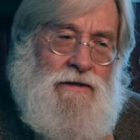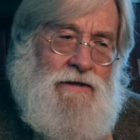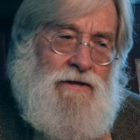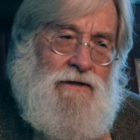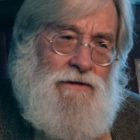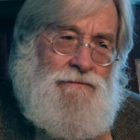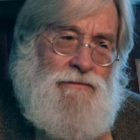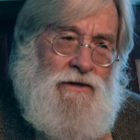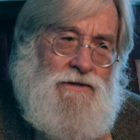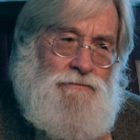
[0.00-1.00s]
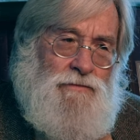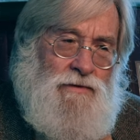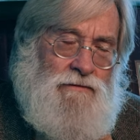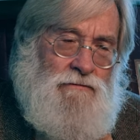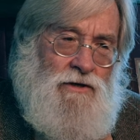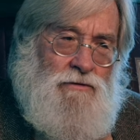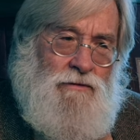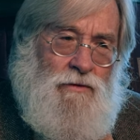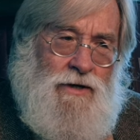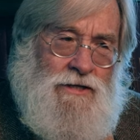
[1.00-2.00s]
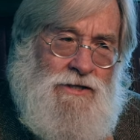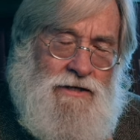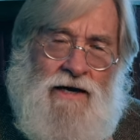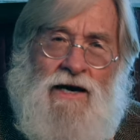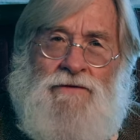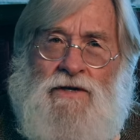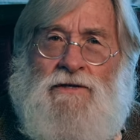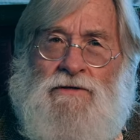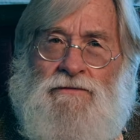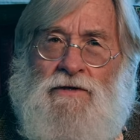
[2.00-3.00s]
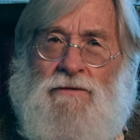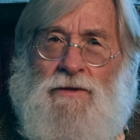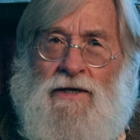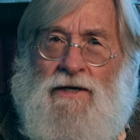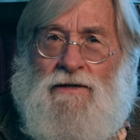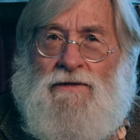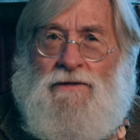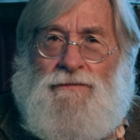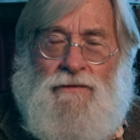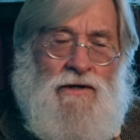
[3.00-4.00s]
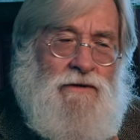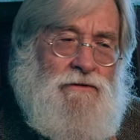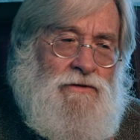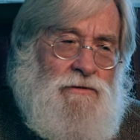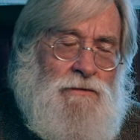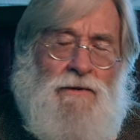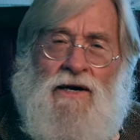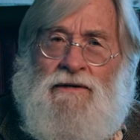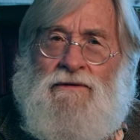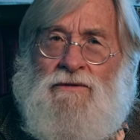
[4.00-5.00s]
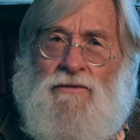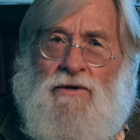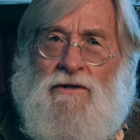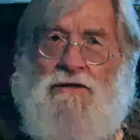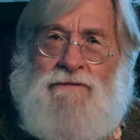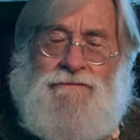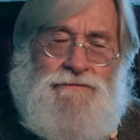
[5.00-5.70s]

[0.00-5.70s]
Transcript: Uh, it's it, you know we can see evidence of the human hand and of the human mind at work.